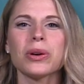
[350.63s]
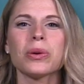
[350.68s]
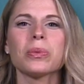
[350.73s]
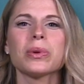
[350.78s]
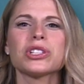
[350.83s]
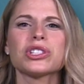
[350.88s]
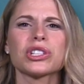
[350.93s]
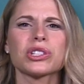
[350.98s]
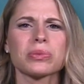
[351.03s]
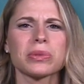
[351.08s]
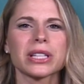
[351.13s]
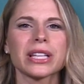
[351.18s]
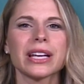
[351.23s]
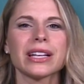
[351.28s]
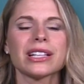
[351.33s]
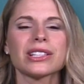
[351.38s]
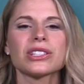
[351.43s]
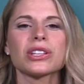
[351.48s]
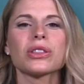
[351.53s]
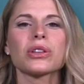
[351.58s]
which is
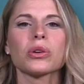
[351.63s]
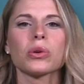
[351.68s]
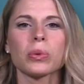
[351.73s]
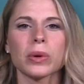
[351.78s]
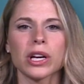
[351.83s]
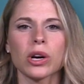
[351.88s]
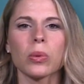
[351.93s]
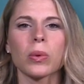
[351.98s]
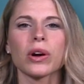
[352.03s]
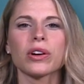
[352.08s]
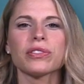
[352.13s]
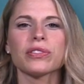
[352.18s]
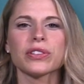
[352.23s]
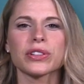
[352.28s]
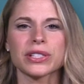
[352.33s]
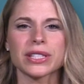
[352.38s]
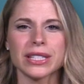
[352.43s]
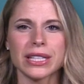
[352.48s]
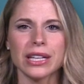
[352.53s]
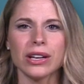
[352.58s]
related to the Greek word for
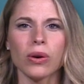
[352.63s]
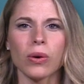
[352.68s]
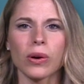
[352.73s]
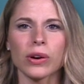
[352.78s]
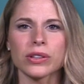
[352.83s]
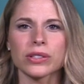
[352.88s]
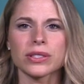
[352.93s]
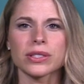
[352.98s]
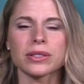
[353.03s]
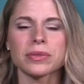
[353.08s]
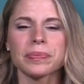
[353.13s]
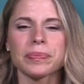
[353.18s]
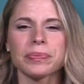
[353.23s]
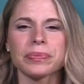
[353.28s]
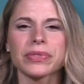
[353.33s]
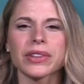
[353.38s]
seahorse.